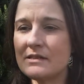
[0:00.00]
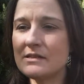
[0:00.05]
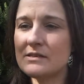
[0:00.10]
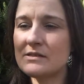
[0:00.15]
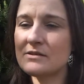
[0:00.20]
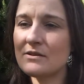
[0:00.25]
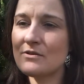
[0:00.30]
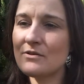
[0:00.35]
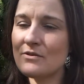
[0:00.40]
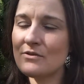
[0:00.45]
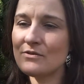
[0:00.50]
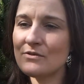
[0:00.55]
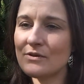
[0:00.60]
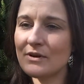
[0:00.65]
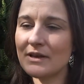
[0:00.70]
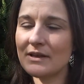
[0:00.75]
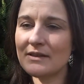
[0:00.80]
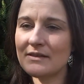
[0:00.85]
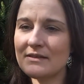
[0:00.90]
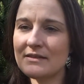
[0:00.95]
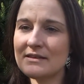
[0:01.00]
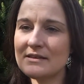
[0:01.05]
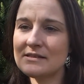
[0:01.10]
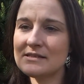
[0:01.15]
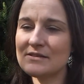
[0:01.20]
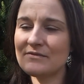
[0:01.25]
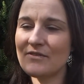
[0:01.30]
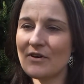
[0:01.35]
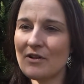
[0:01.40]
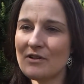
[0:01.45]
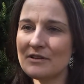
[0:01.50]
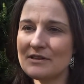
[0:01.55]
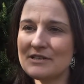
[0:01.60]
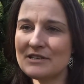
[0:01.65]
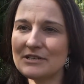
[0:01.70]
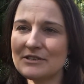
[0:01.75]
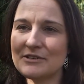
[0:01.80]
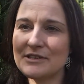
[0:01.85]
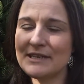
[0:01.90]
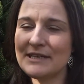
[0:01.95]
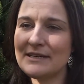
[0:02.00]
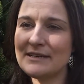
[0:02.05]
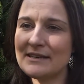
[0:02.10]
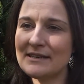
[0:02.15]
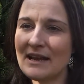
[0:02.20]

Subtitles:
So this volunteering